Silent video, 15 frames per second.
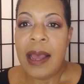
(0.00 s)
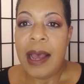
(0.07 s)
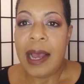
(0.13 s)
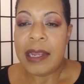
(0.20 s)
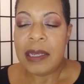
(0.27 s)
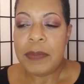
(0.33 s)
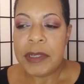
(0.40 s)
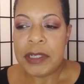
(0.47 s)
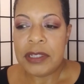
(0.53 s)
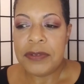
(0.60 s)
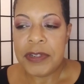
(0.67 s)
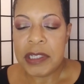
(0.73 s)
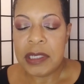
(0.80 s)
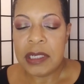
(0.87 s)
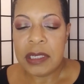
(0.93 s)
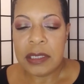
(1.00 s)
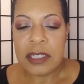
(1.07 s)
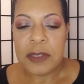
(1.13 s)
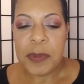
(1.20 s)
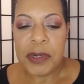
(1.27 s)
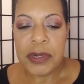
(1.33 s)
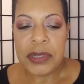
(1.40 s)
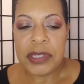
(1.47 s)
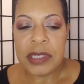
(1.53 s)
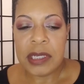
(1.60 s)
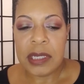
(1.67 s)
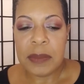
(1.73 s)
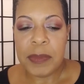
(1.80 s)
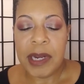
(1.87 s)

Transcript: I am interested in this person,